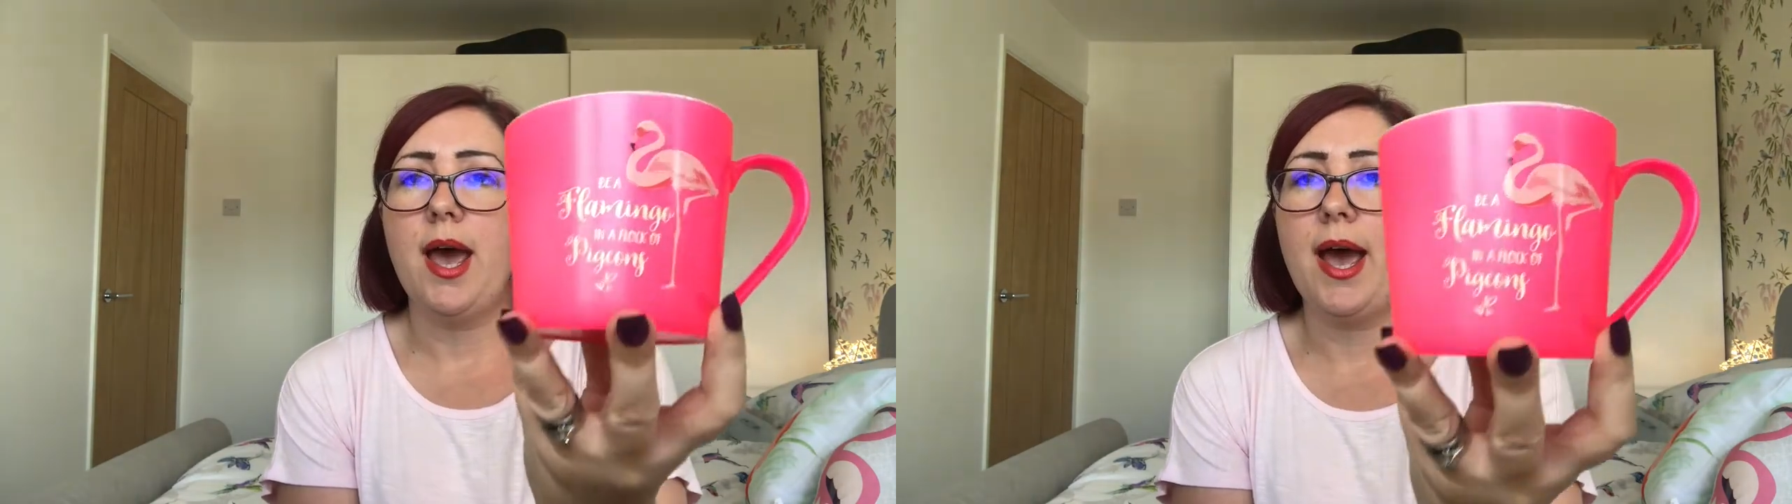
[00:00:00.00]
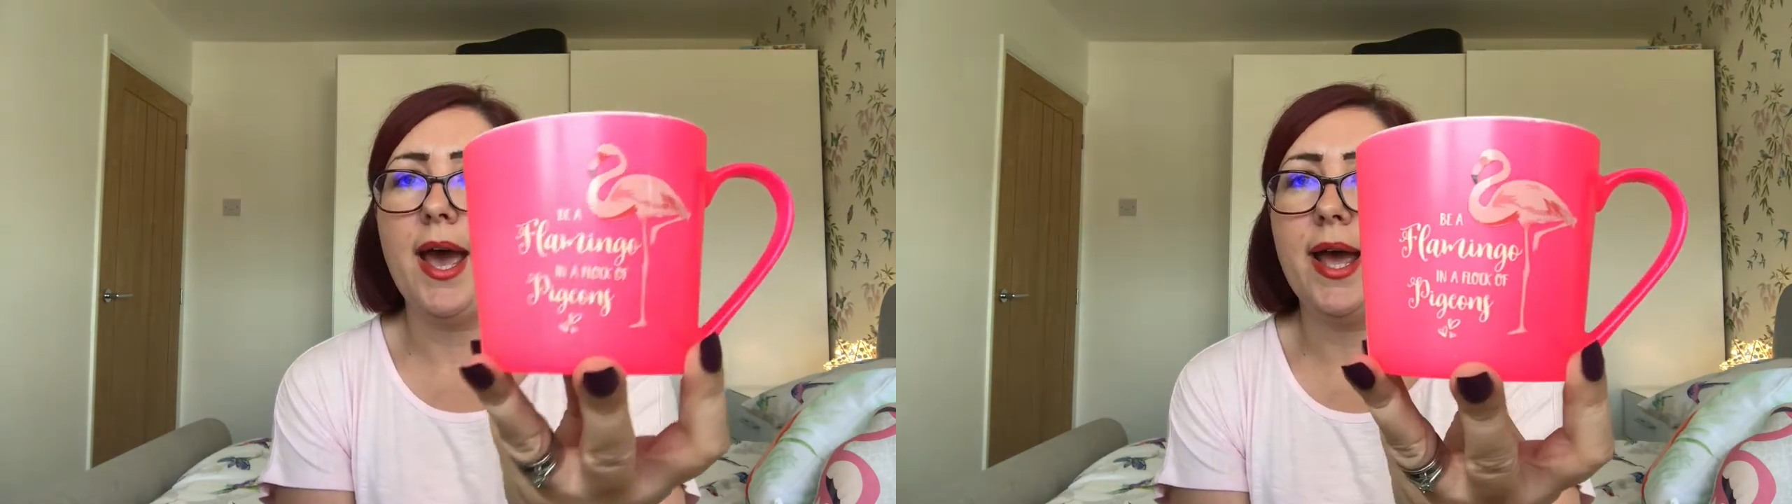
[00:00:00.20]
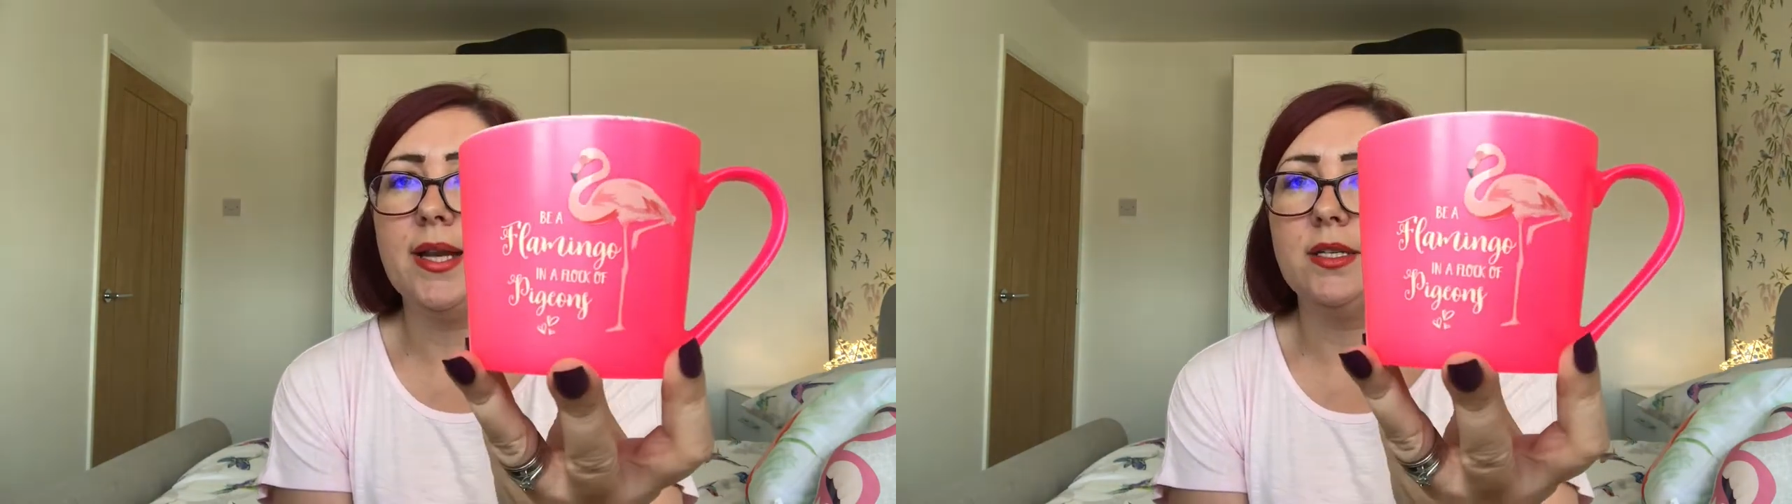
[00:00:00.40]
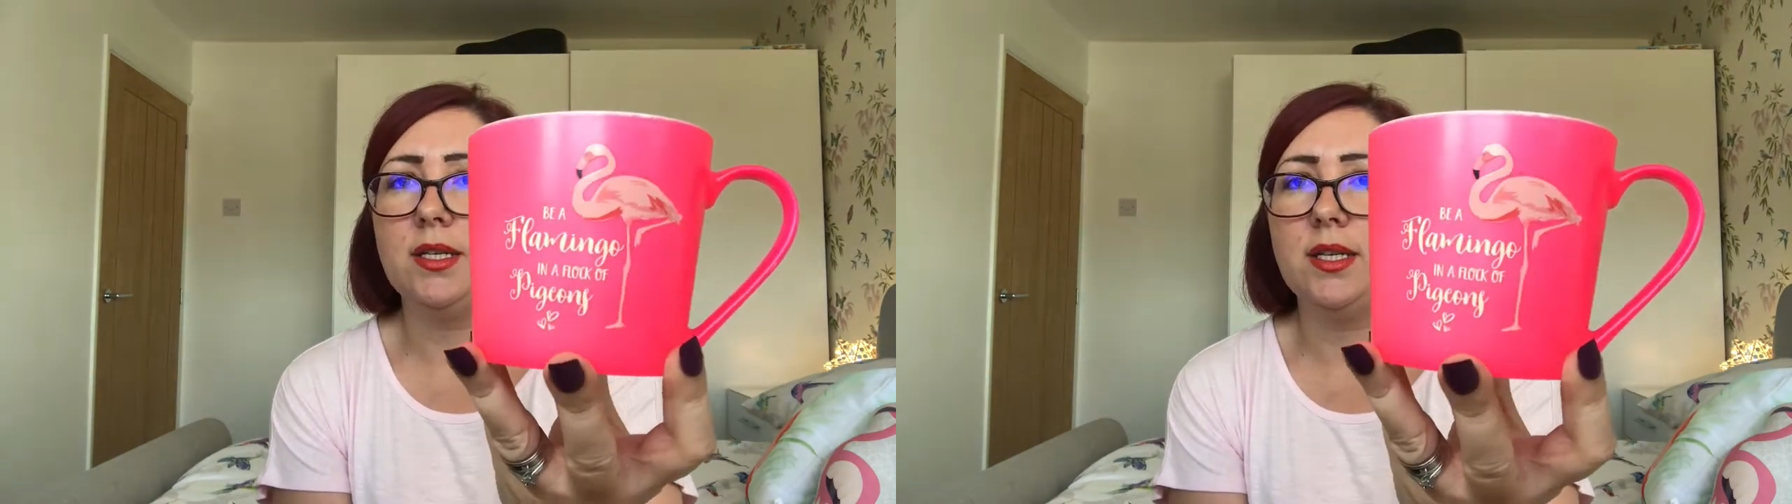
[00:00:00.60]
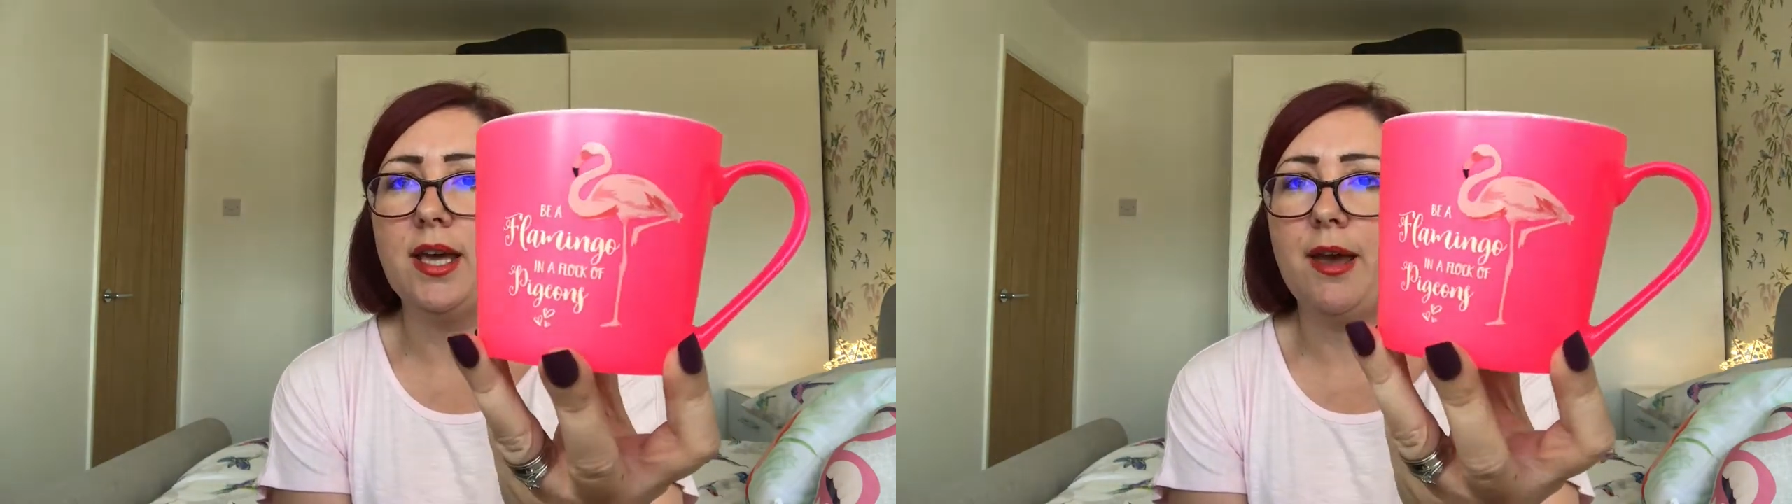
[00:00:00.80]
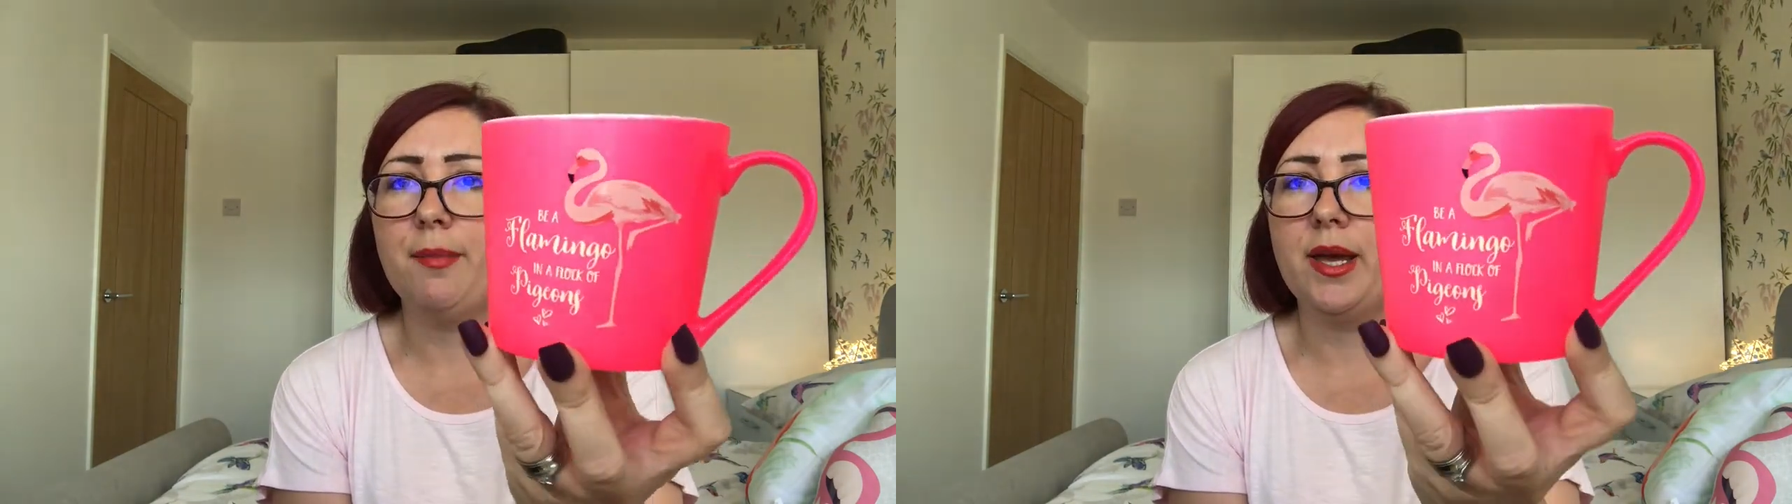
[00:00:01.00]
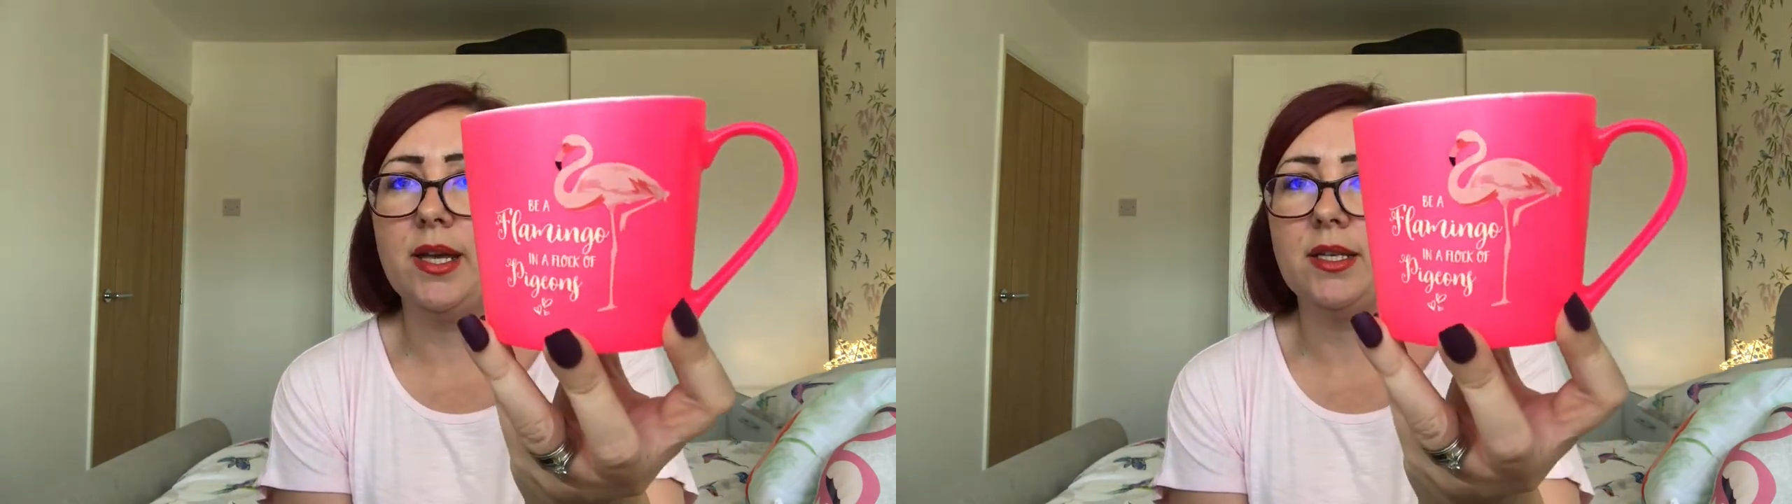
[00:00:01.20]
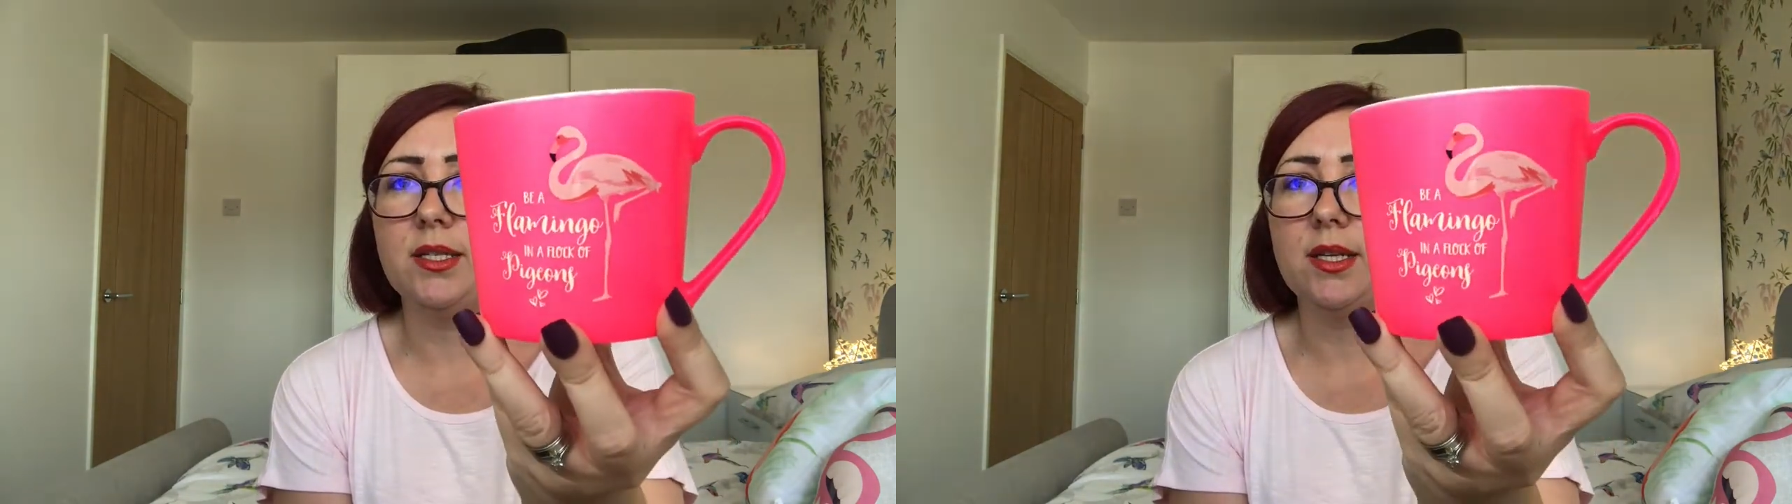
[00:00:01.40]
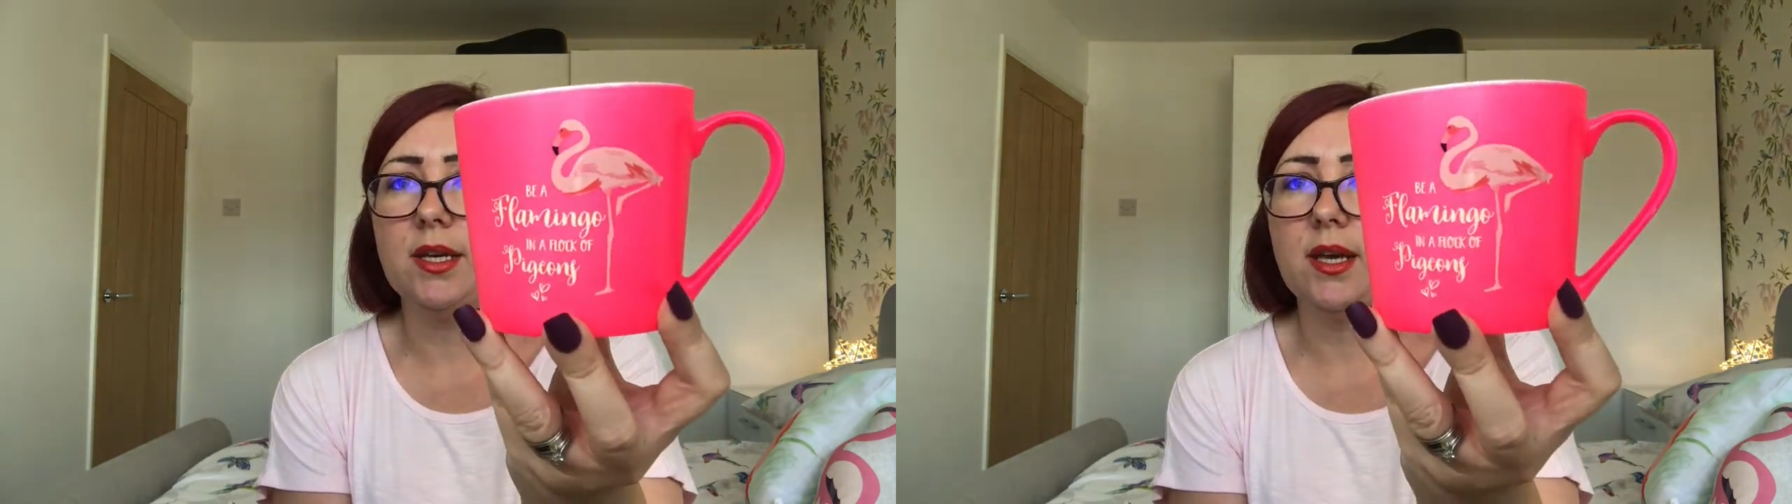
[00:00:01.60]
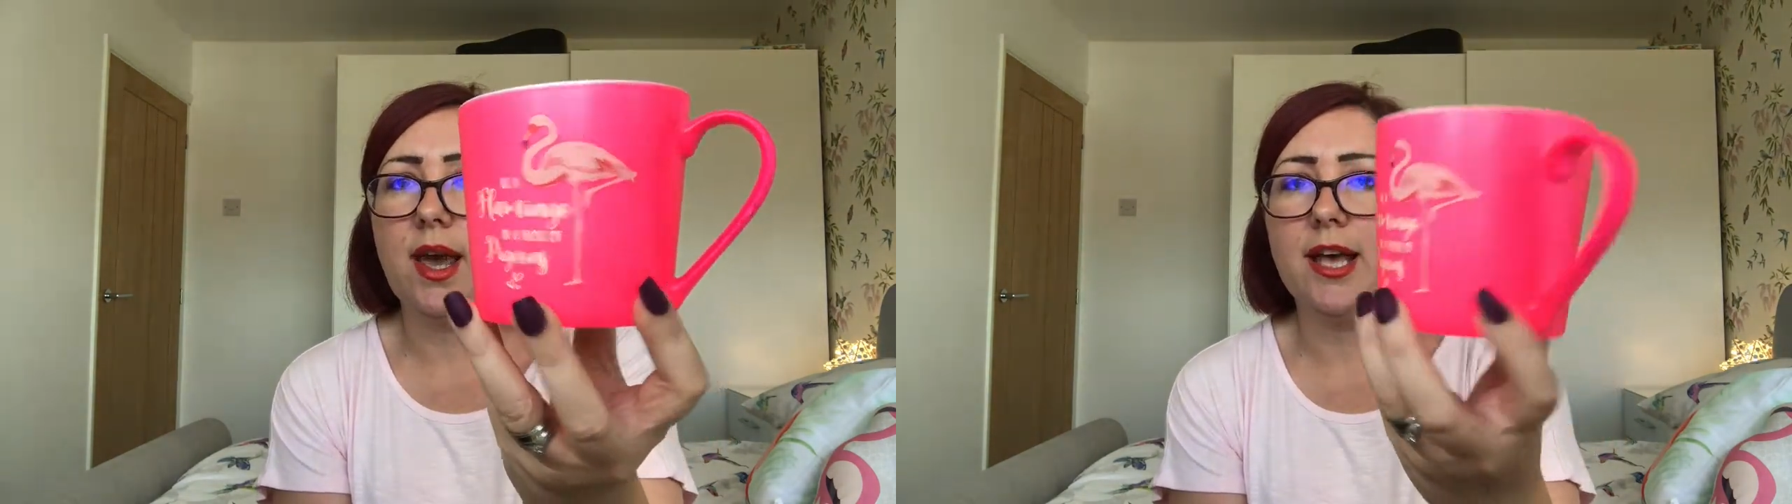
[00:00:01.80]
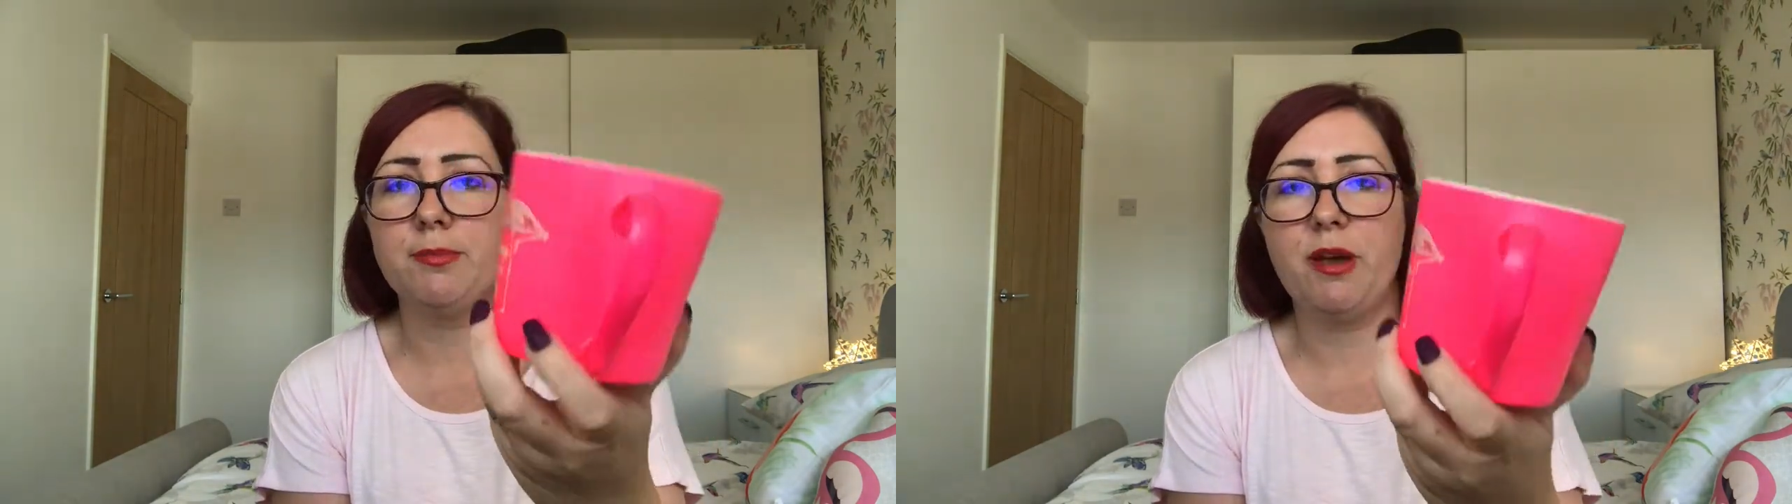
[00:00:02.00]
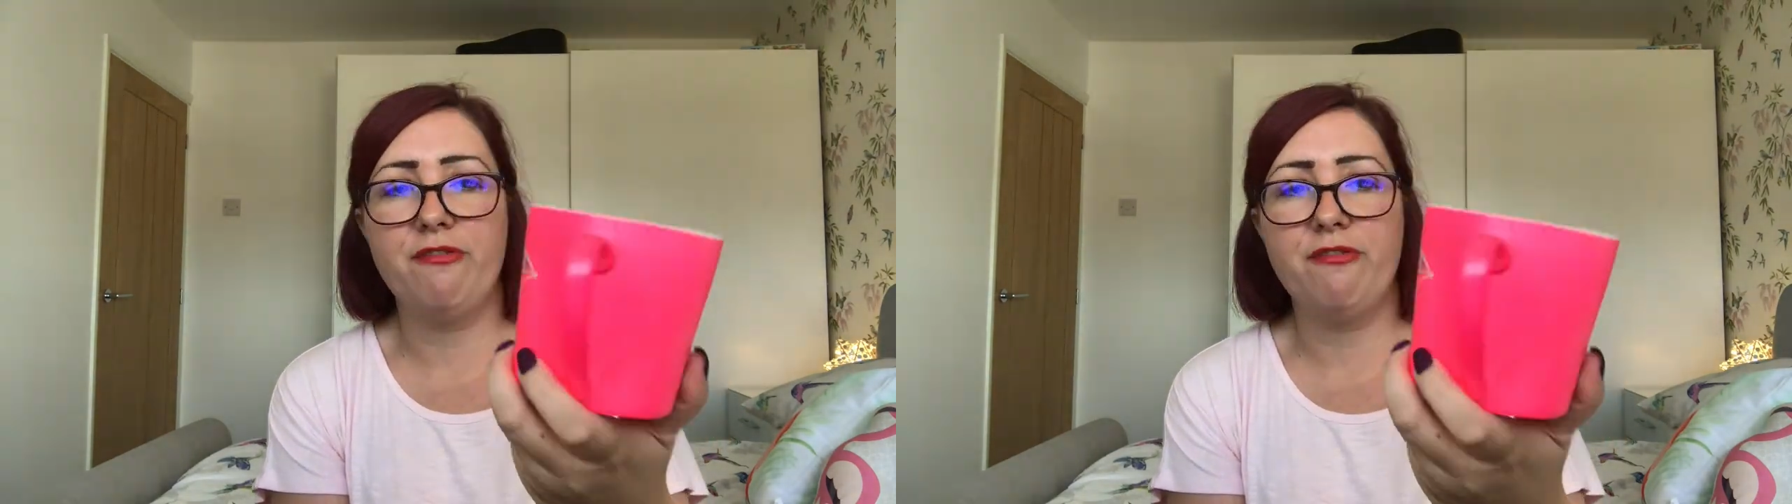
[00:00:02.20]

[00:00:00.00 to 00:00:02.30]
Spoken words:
And, yeah, it has my